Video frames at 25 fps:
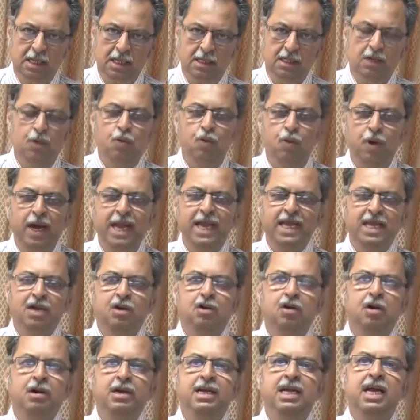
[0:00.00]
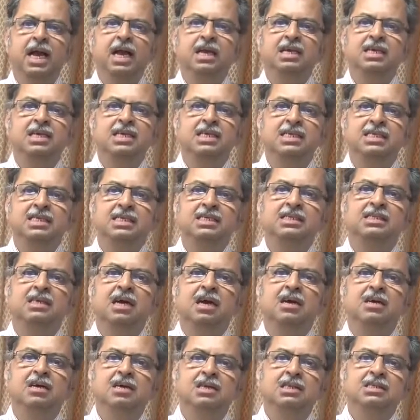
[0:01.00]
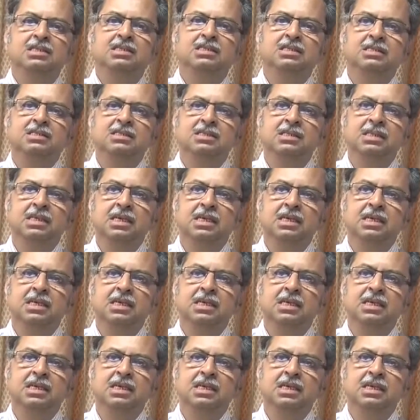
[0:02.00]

Now, why coronary artery disease occurs?